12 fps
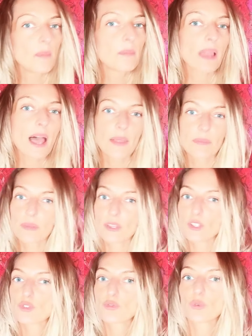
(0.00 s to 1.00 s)

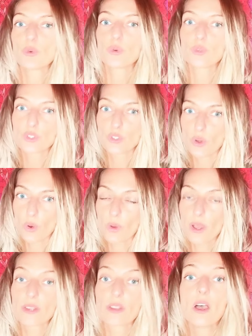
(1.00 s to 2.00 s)
plant-based food you know
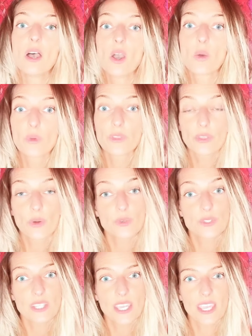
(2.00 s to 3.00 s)
and with those
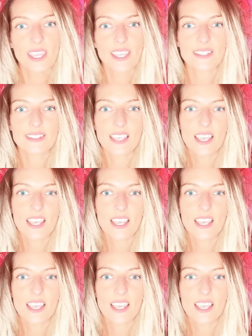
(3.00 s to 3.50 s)
things